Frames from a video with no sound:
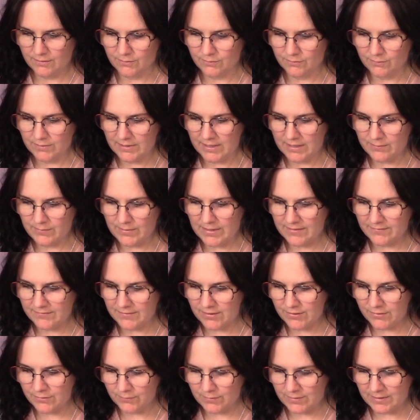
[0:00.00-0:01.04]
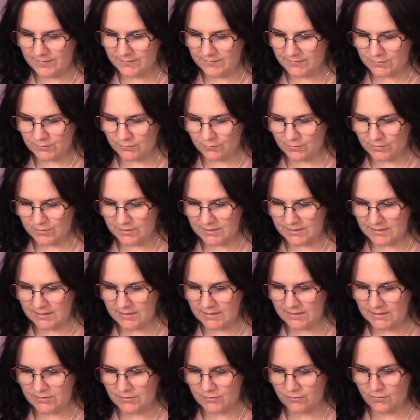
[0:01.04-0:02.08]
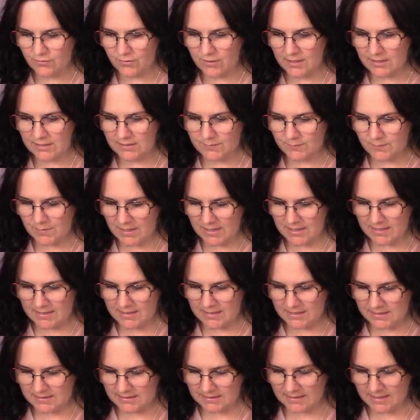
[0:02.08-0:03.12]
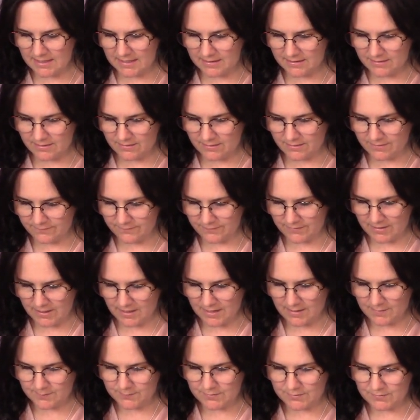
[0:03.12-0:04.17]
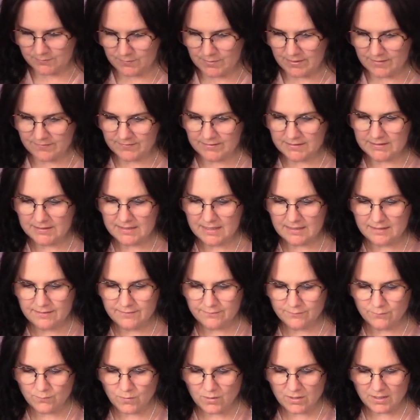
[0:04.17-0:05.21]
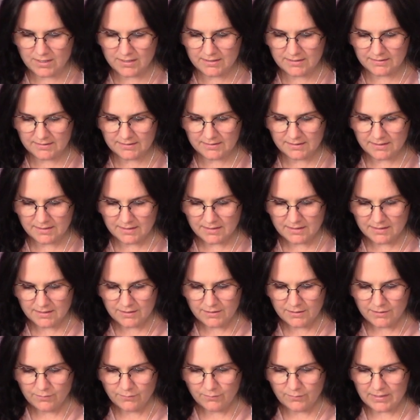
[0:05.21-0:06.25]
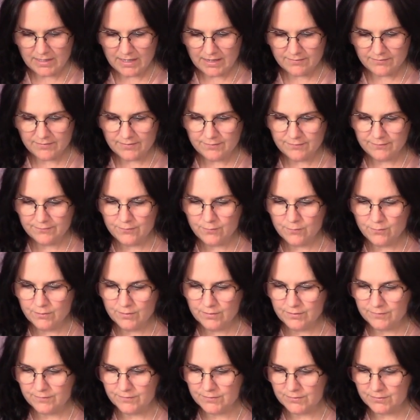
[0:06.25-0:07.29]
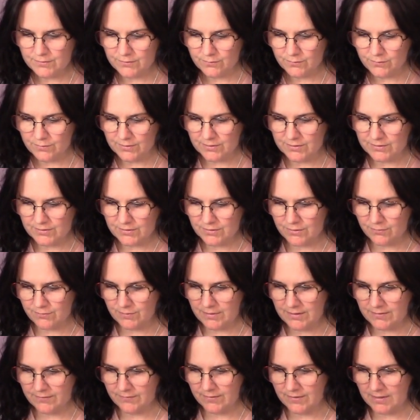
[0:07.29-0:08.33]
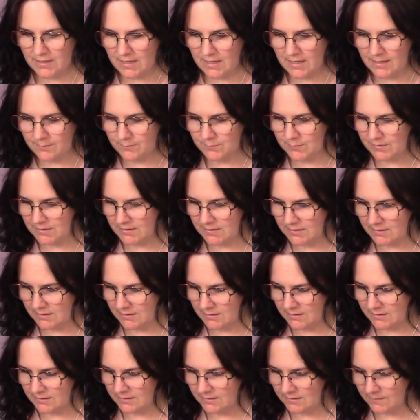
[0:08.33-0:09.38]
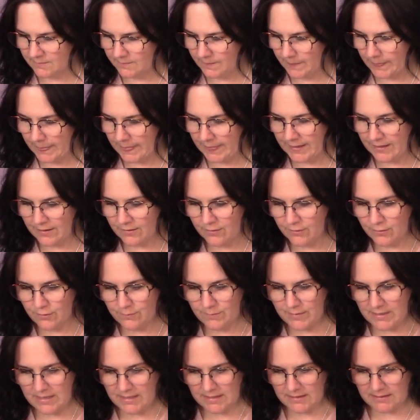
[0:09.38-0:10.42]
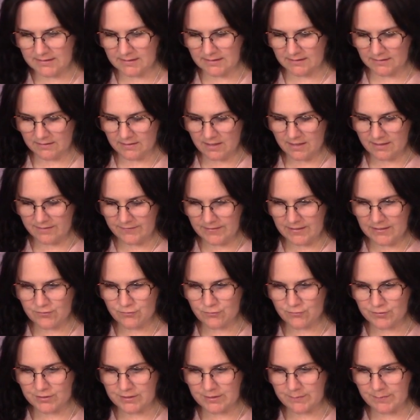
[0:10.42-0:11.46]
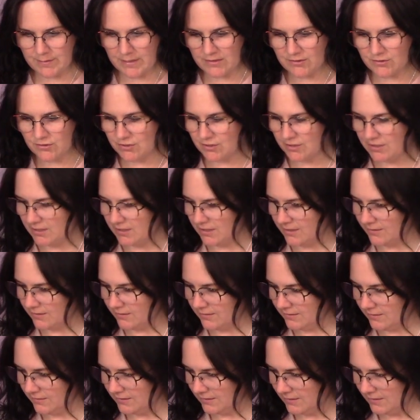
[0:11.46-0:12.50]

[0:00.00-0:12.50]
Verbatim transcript: Okay, we have the Three of Swords and it is crossed by the Ten of Cups. We have the Ten of Wands. We have the Four of Swords, Three of Cups, the Hermit. A lot of introspection here.